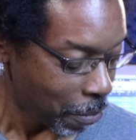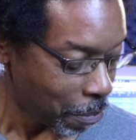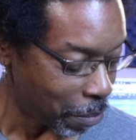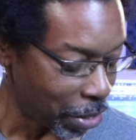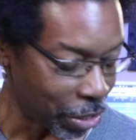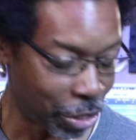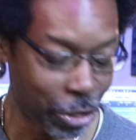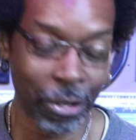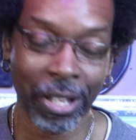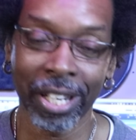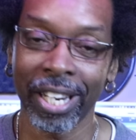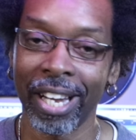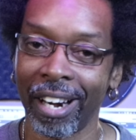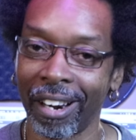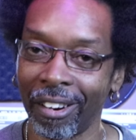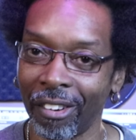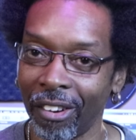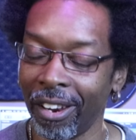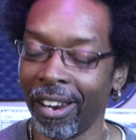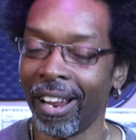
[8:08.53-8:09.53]
but you can get
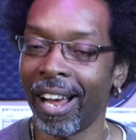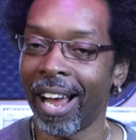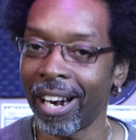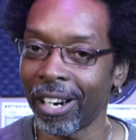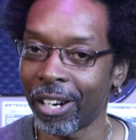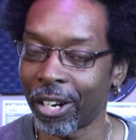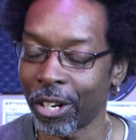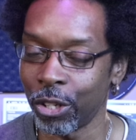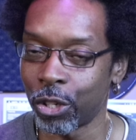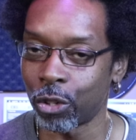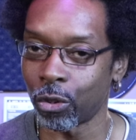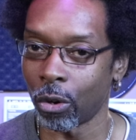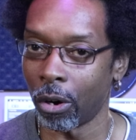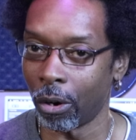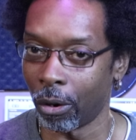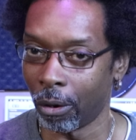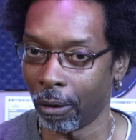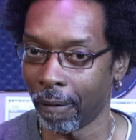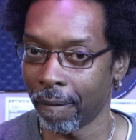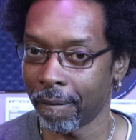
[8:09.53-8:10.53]
a lot of
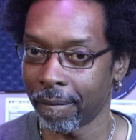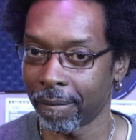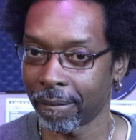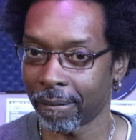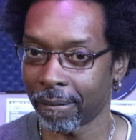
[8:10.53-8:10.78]
control,